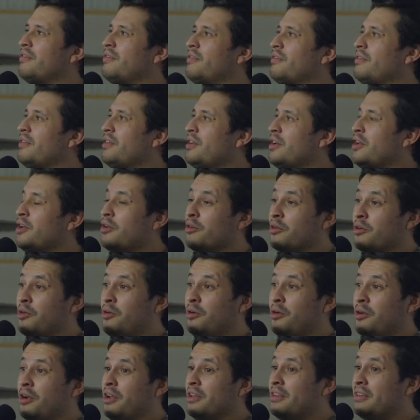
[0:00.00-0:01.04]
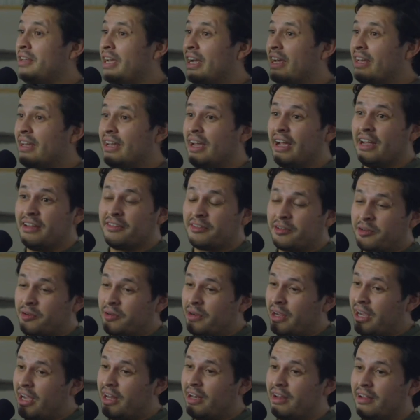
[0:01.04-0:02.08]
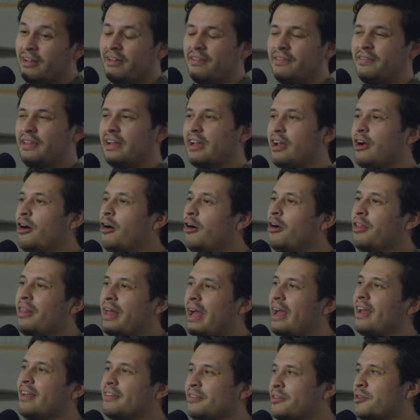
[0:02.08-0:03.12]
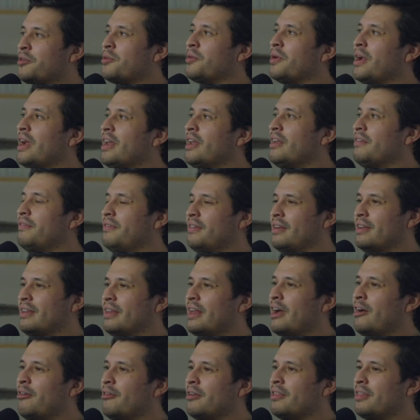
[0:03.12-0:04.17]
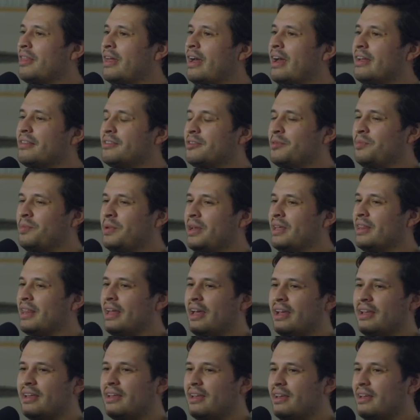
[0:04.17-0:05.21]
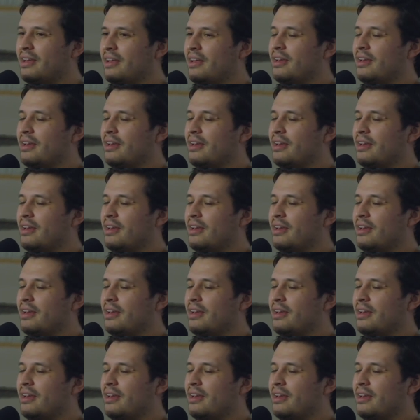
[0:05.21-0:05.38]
Yeah. You know, going so on true. date nights creative. Like all that is creative yeah. and allowing that to be like,